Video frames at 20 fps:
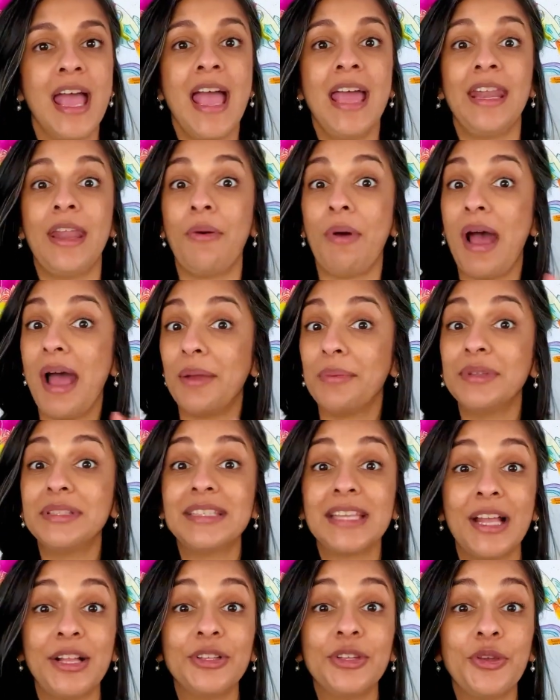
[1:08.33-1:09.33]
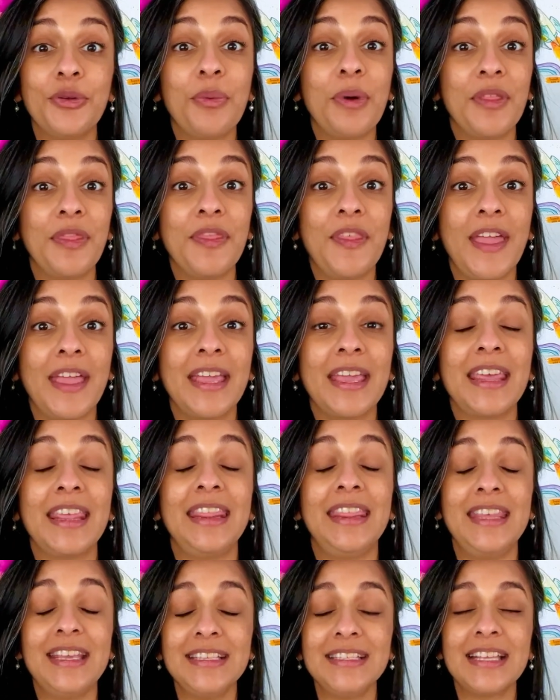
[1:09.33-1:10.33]
Now, I will tell you one thing.
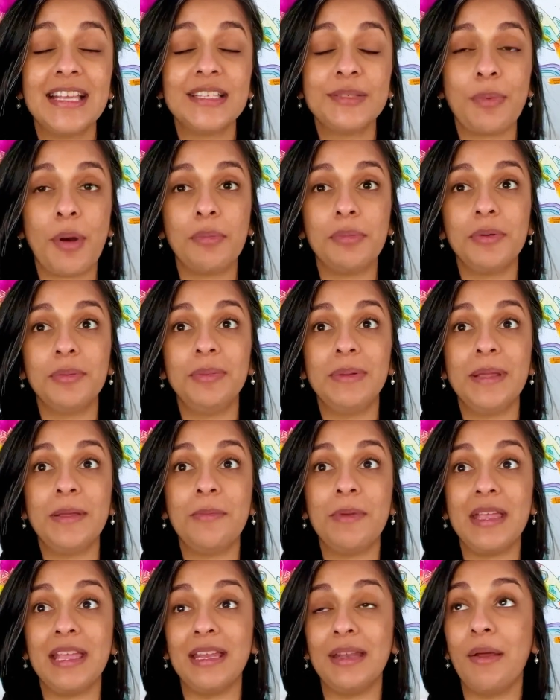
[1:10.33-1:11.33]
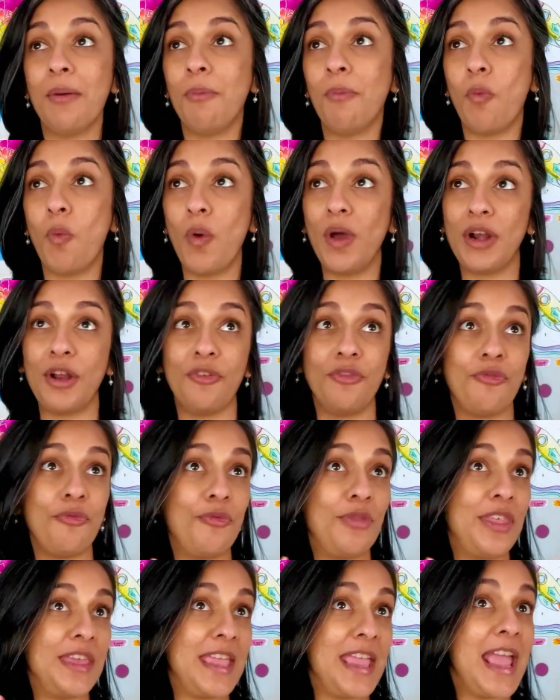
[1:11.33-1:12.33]
This has probably been one of
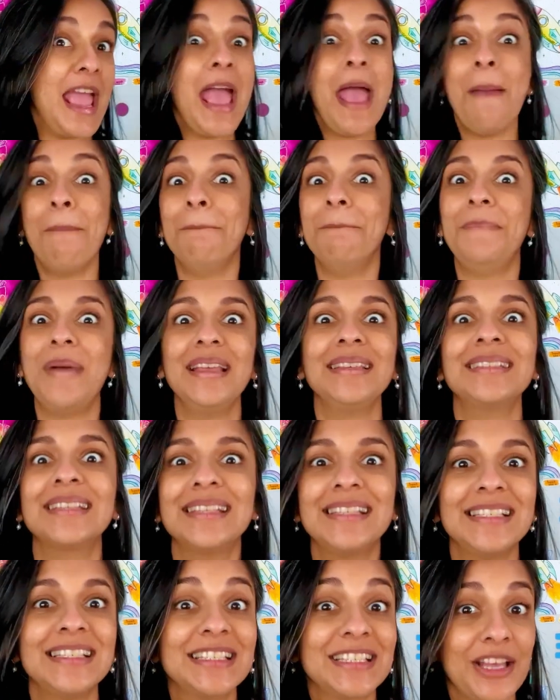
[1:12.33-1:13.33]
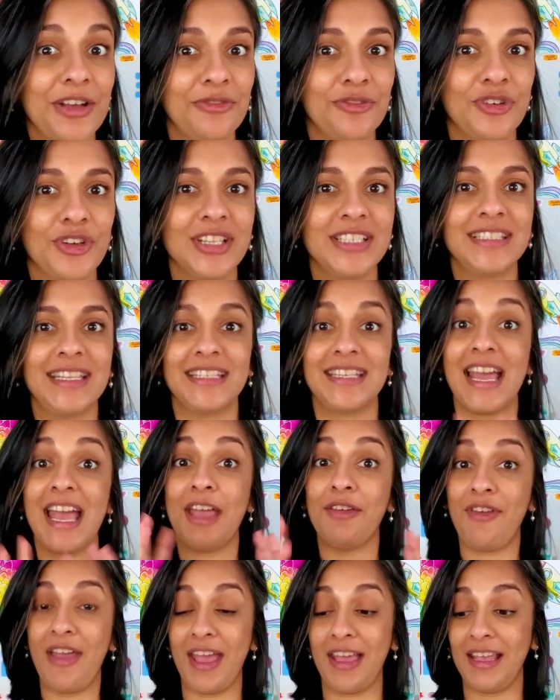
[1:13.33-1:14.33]
the best discoveries that I've
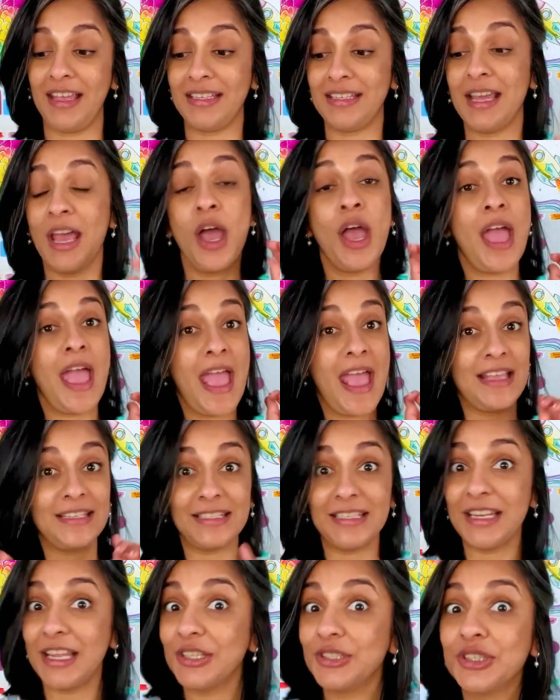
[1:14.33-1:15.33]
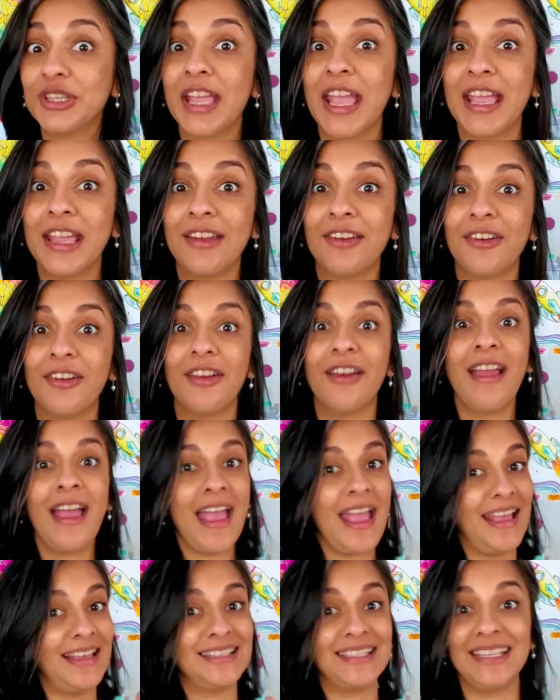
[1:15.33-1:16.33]
had as an educator,
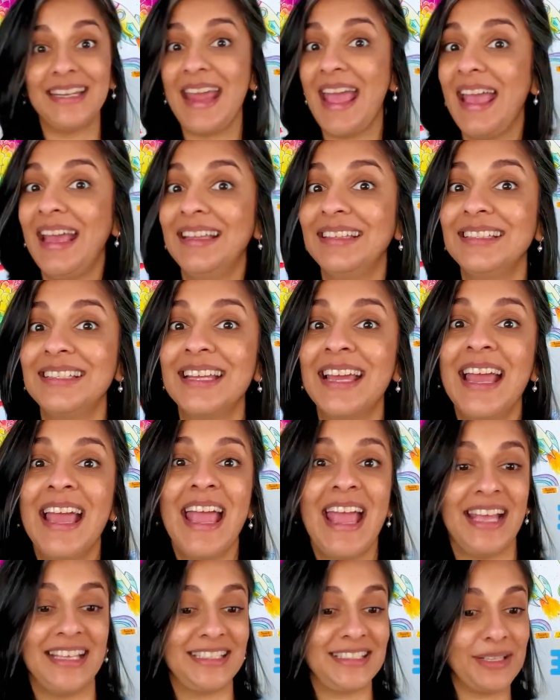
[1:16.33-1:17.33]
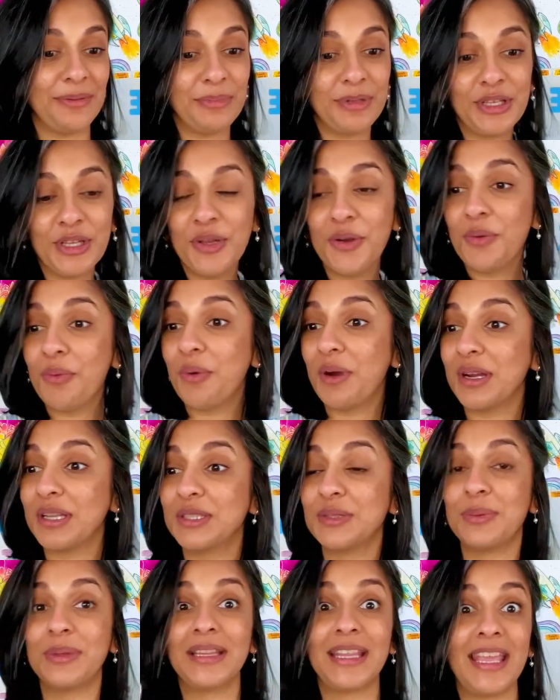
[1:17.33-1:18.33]
as an aunt, as somebody who works
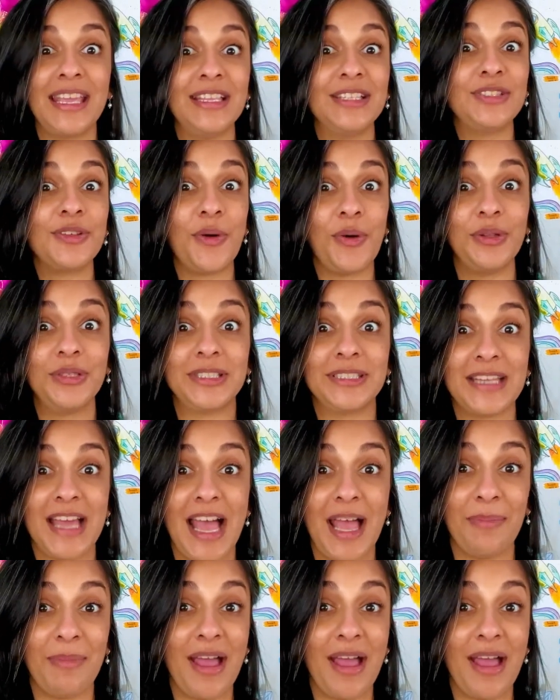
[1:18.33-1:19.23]
with kids all the time.